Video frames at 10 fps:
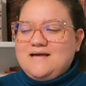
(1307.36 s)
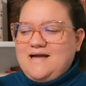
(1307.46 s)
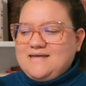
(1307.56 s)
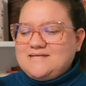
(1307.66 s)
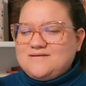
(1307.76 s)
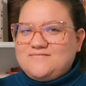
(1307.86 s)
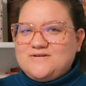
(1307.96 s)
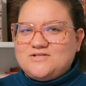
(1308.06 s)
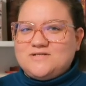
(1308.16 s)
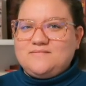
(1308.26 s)
I need to
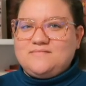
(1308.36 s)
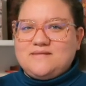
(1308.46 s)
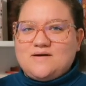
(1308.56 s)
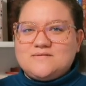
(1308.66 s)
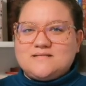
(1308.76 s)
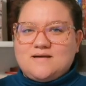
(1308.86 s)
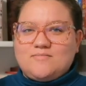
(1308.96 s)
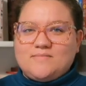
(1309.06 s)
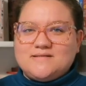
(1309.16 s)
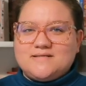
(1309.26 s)
finish it. That was a
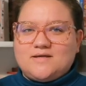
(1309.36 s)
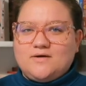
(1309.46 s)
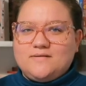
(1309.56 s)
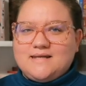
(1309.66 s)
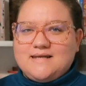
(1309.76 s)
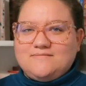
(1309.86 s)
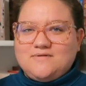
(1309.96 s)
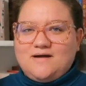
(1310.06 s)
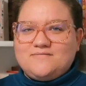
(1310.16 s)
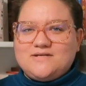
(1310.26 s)
couple months ago, and I have
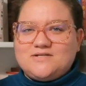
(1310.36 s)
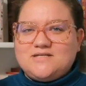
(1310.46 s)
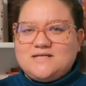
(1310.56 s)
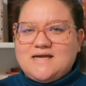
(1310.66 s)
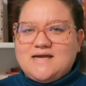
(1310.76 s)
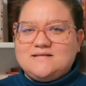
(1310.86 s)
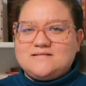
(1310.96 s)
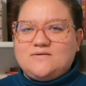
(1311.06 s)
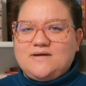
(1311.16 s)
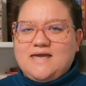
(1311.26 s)
not finished it yet.
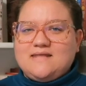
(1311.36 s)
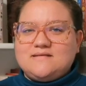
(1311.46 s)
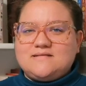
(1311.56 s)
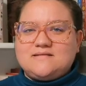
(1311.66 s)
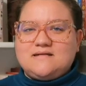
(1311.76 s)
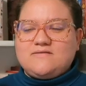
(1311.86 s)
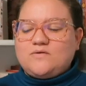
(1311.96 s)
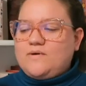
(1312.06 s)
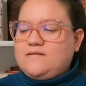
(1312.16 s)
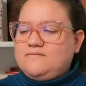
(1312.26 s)
So again, this is another
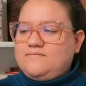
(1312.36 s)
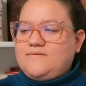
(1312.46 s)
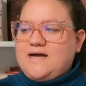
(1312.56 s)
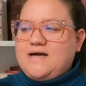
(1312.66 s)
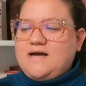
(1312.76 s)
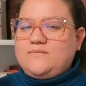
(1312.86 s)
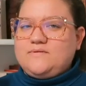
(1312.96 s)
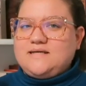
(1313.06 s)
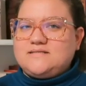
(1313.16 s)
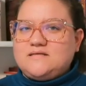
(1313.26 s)
one that I
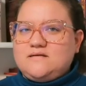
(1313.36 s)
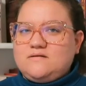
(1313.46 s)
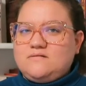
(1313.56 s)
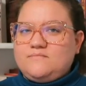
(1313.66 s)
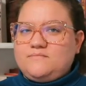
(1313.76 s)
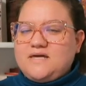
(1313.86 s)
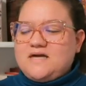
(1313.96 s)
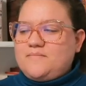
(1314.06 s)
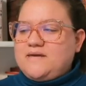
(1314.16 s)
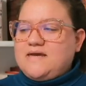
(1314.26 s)
would like to pick
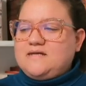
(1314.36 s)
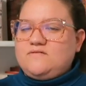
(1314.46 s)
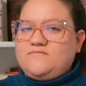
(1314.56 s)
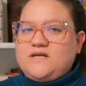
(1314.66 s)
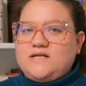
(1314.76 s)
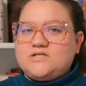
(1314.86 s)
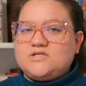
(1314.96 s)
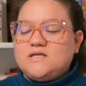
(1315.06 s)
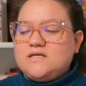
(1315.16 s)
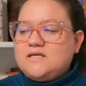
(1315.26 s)
up again and
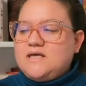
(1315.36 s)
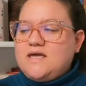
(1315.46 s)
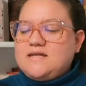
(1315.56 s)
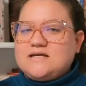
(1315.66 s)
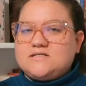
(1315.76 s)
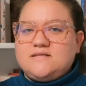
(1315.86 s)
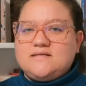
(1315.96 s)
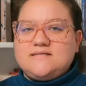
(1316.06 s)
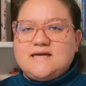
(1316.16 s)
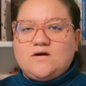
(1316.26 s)
finish. And actually the
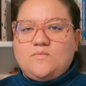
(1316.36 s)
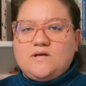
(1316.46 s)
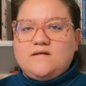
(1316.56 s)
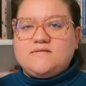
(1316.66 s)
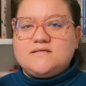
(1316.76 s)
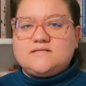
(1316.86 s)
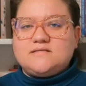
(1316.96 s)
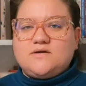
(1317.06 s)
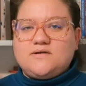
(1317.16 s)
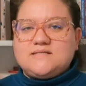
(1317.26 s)
second one of this
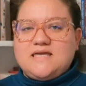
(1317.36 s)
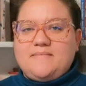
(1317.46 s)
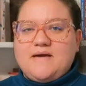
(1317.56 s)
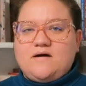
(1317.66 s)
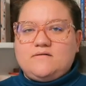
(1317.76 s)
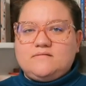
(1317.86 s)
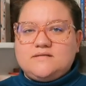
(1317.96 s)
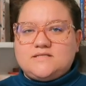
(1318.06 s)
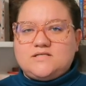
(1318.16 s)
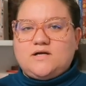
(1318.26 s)
series came out
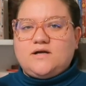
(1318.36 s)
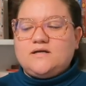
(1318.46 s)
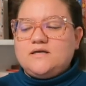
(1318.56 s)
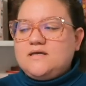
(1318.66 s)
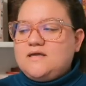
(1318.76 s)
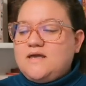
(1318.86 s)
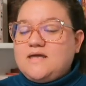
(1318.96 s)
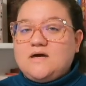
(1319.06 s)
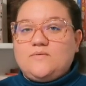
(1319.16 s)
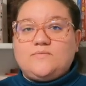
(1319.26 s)
this year,
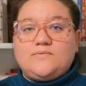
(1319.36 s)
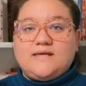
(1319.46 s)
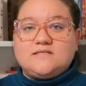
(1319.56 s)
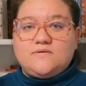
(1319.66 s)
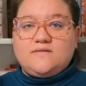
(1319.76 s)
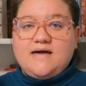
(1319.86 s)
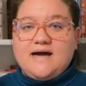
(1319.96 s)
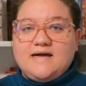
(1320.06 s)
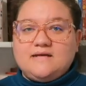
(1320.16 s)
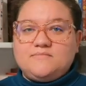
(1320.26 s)
and I would like to read
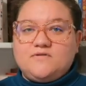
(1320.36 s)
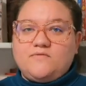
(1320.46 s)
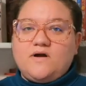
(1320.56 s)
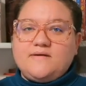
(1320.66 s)
that. And before I